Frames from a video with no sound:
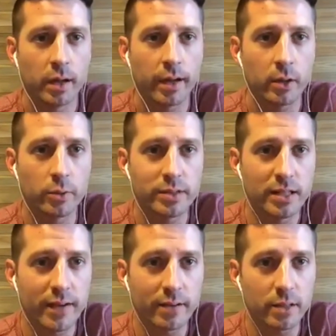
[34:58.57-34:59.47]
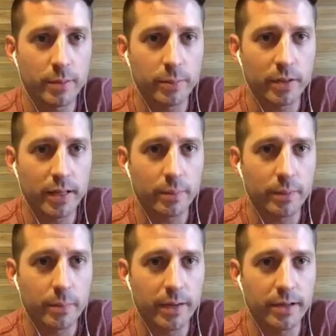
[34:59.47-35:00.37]
I always leave out the people that like
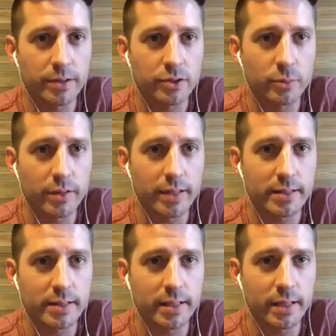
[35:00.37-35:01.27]
my page assuming they see it